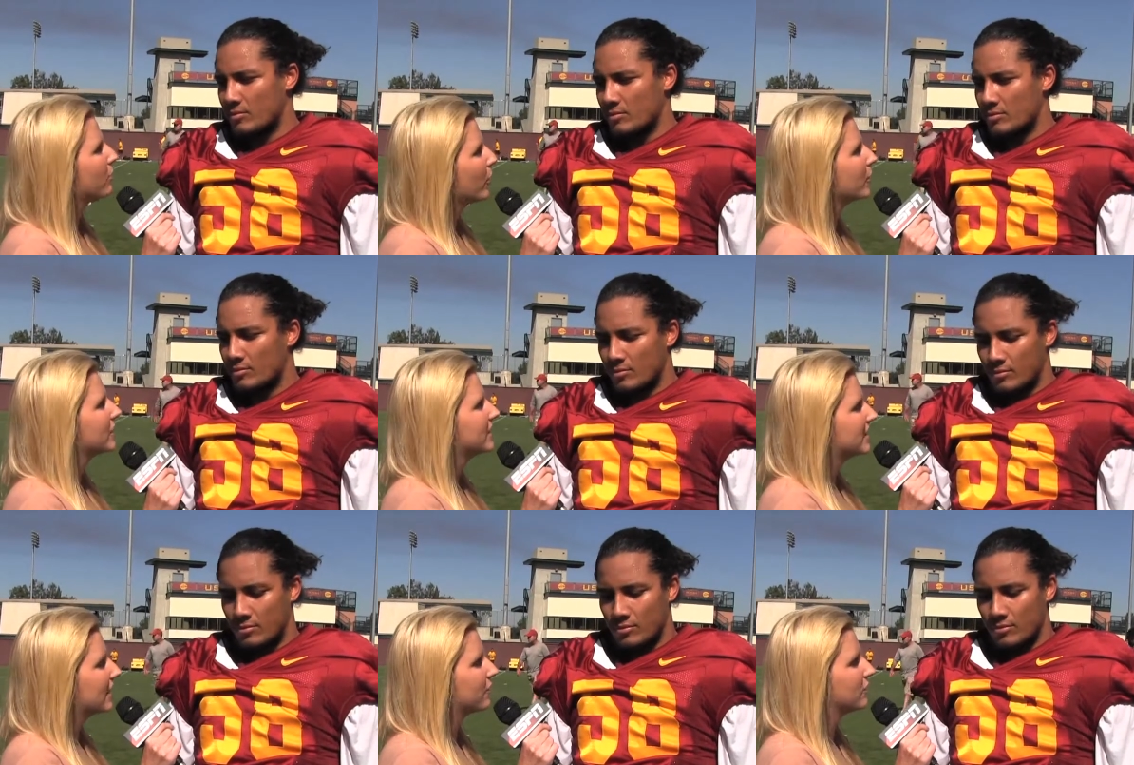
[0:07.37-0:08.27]
Speaker 1: broke
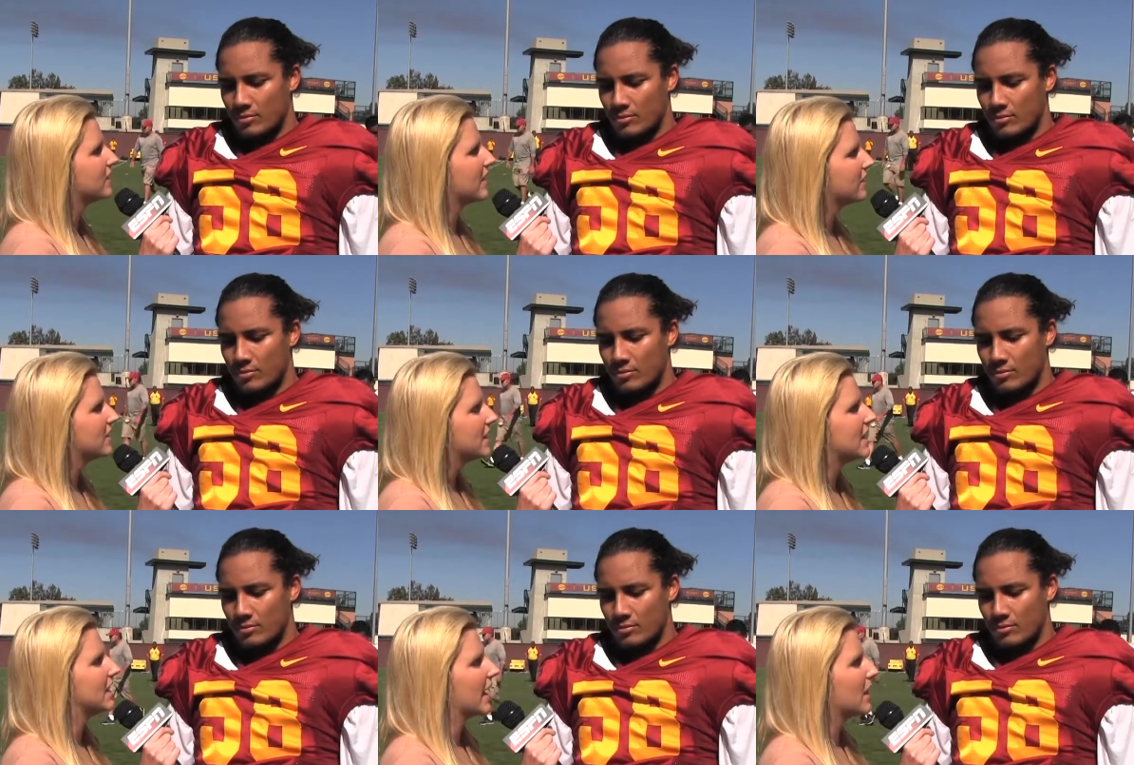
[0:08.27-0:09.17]
Stanford's
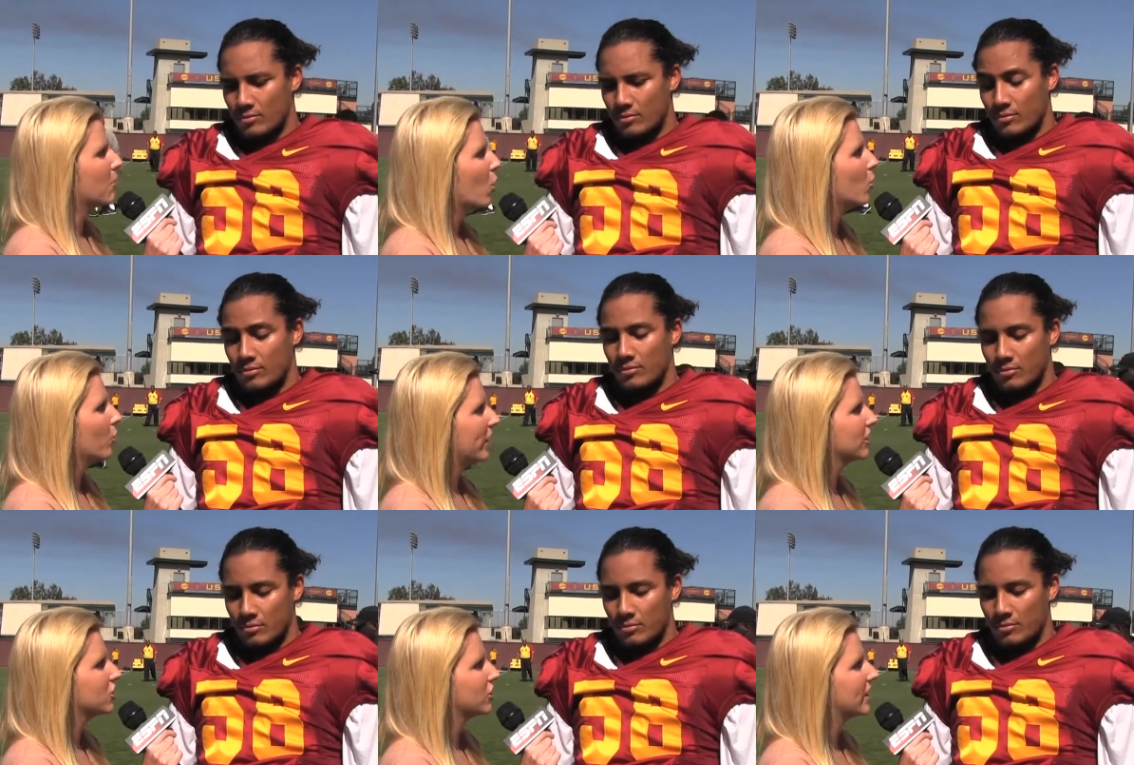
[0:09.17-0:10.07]
17 game home winning
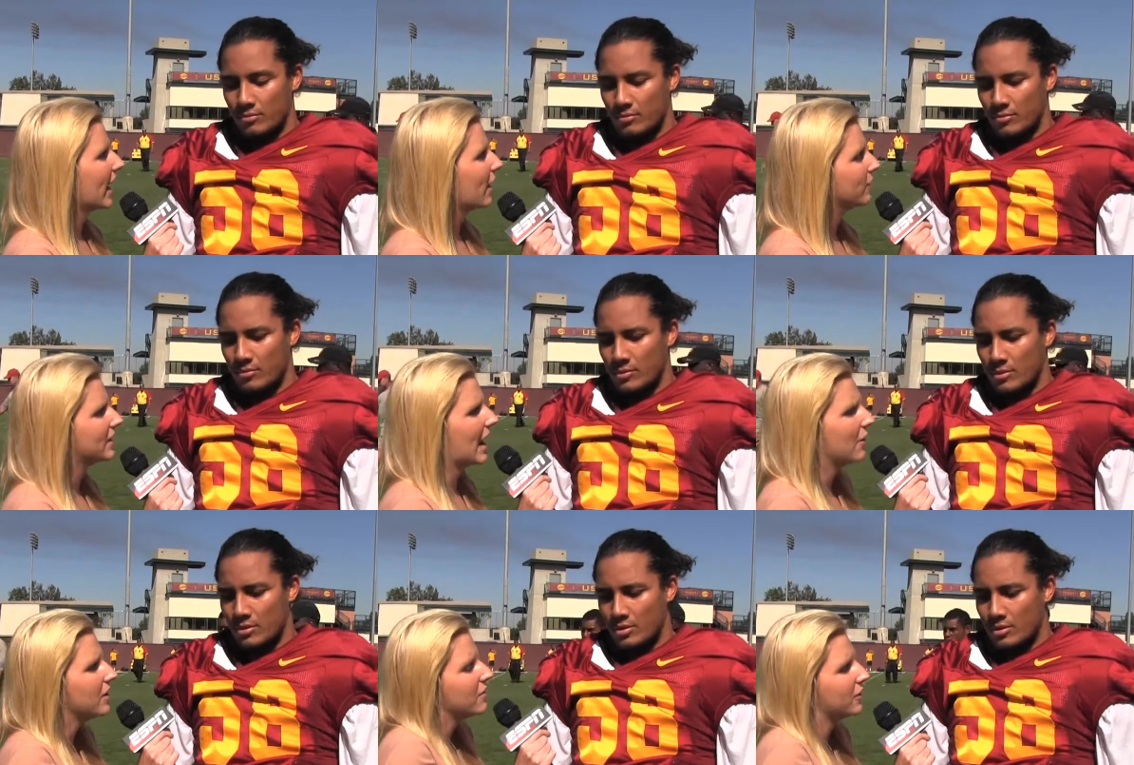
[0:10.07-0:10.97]
streak. How, how did
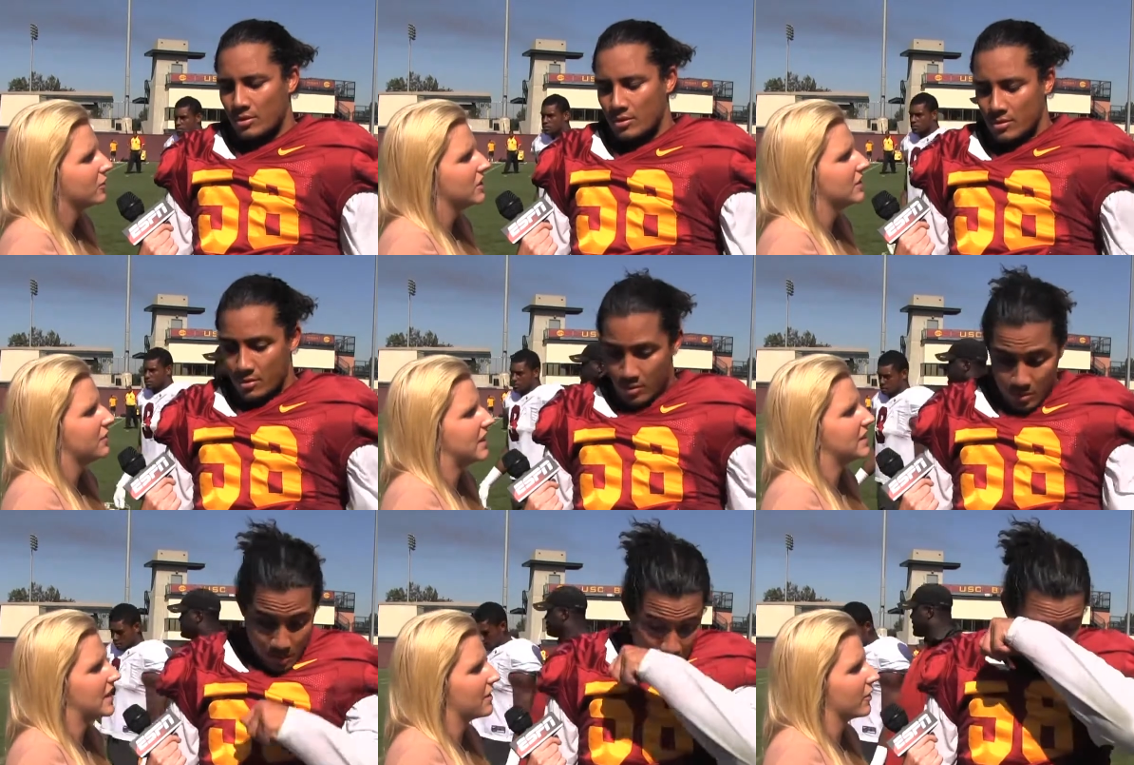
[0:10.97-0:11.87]
it feel to defeat
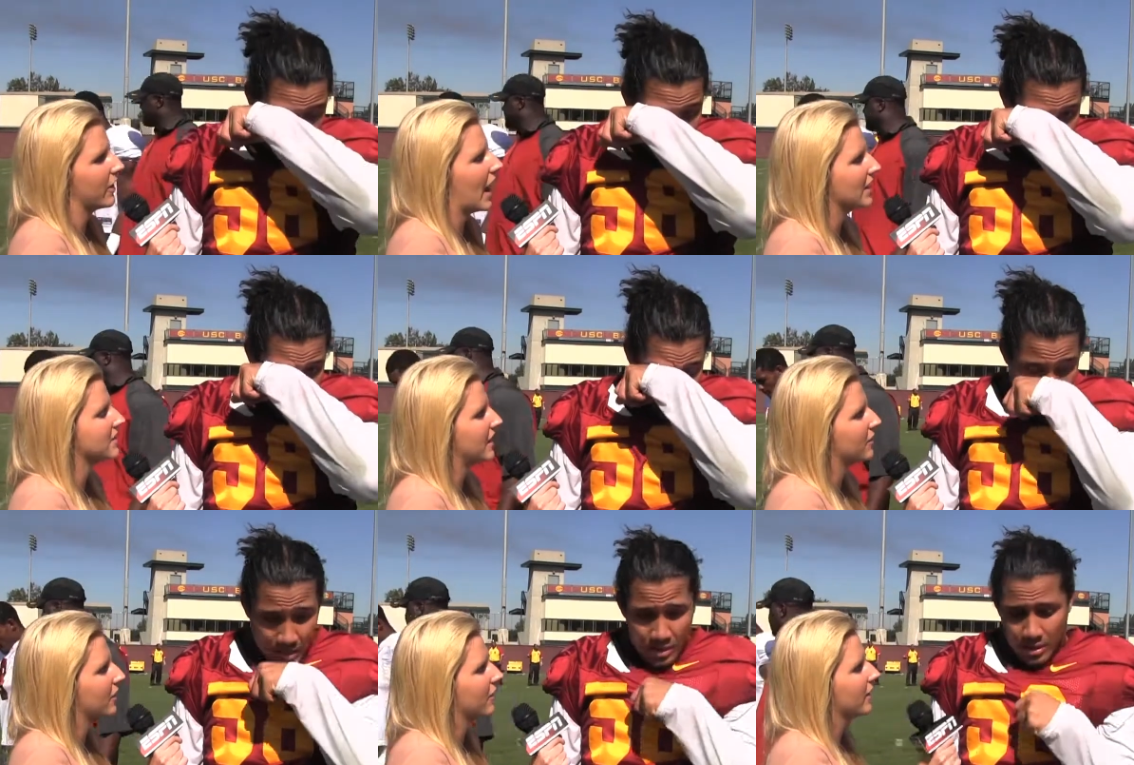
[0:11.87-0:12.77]
Stanford at
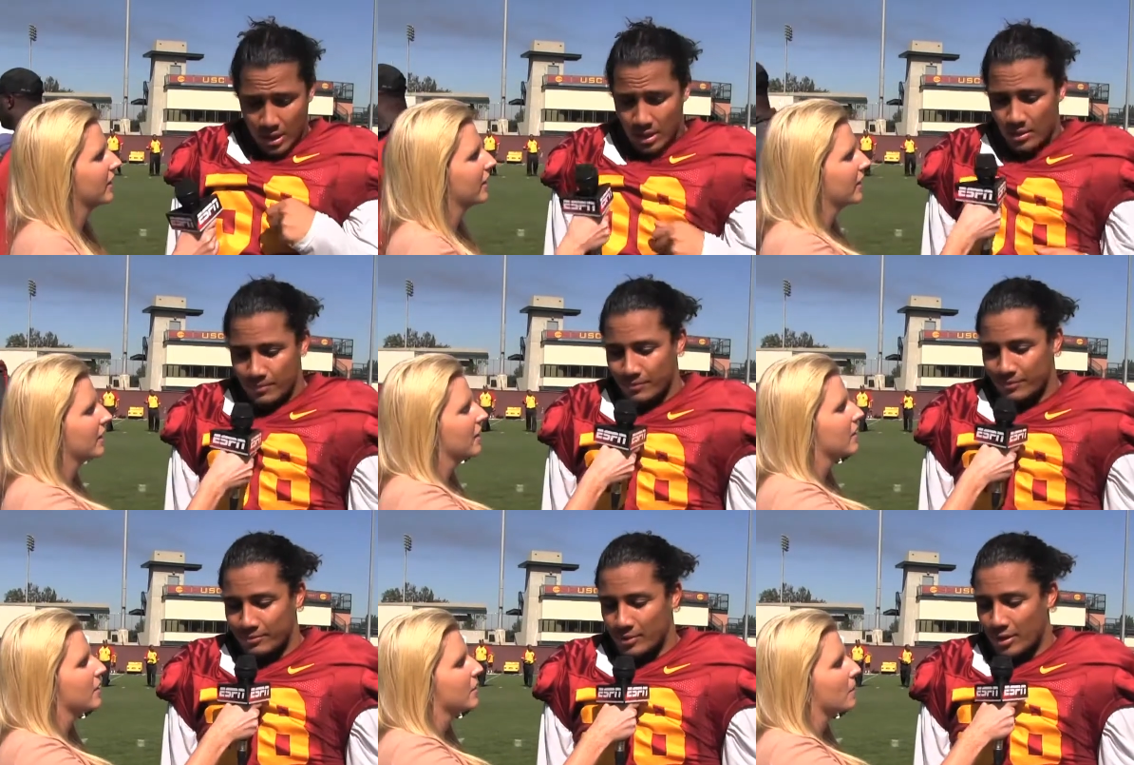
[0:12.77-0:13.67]
Stanford?
Speaker 2: Um,
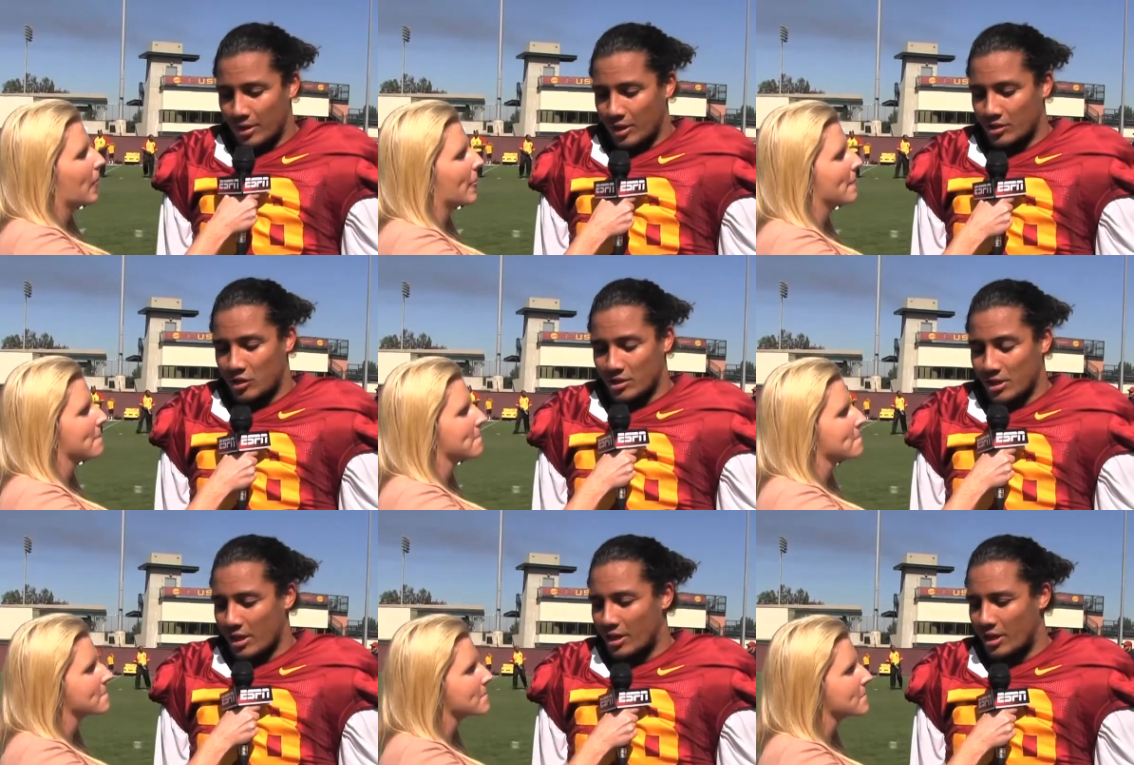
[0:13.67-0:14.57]
it's just like
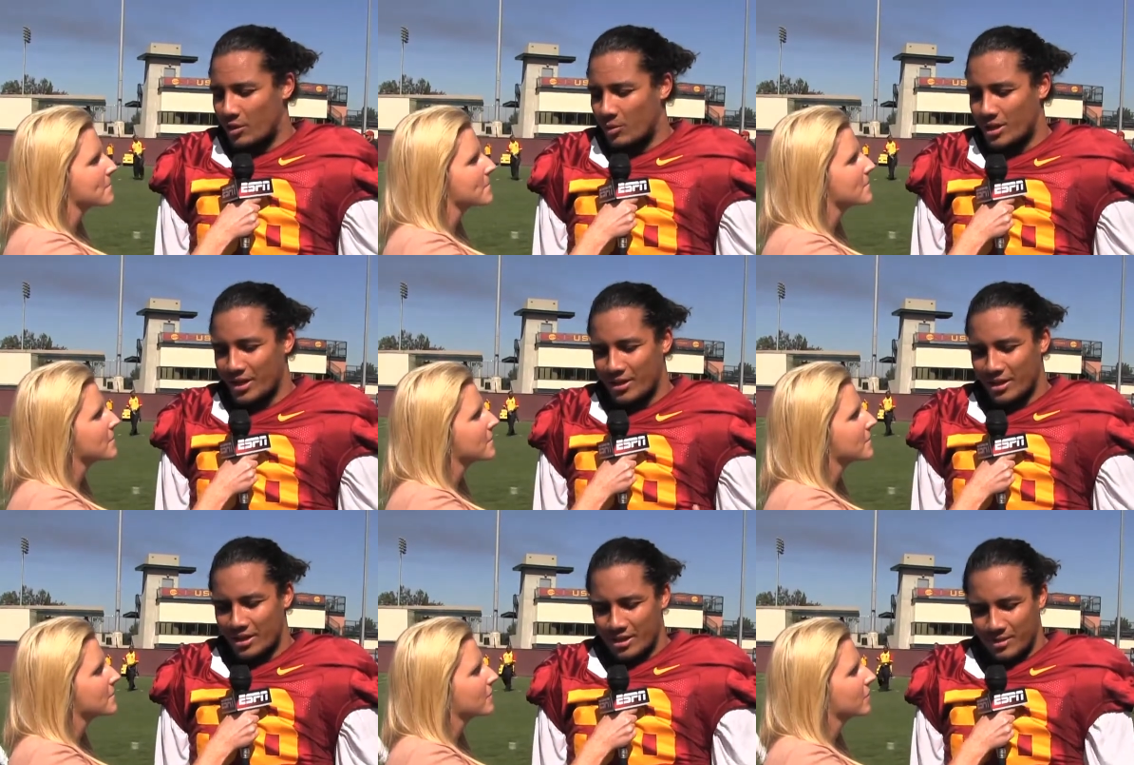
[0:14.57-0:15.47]
any other win, I think.
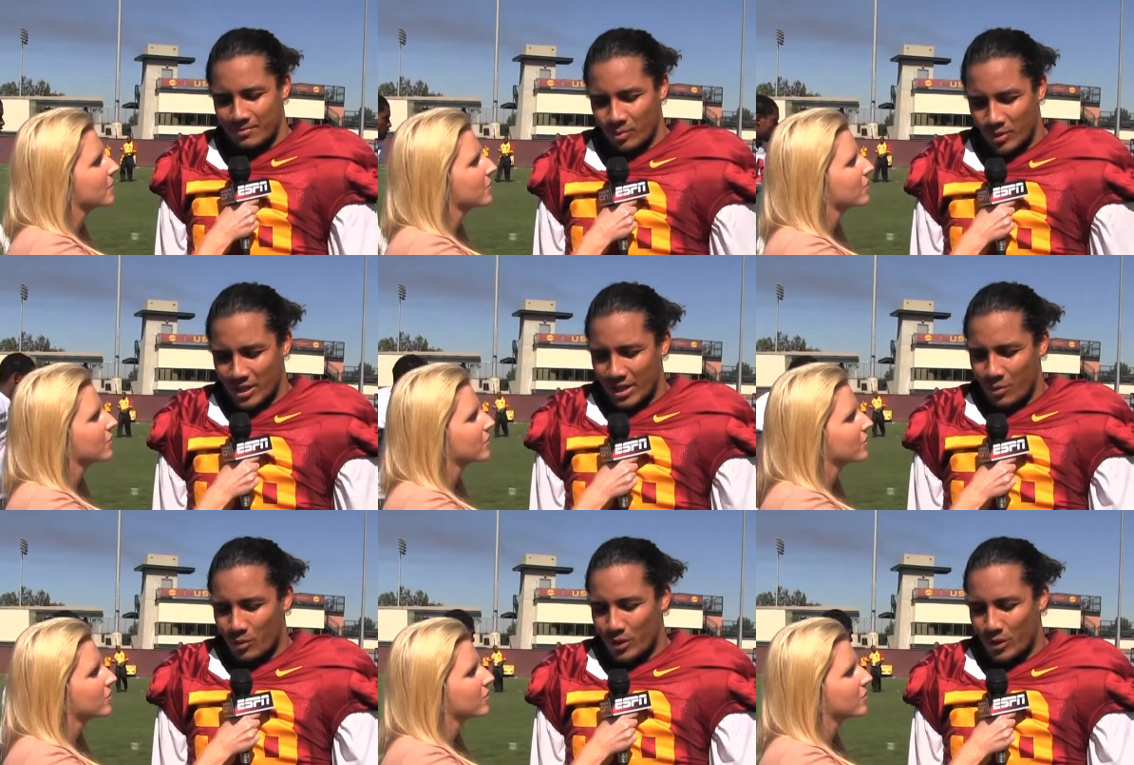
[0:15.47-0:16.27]
Um, we're taking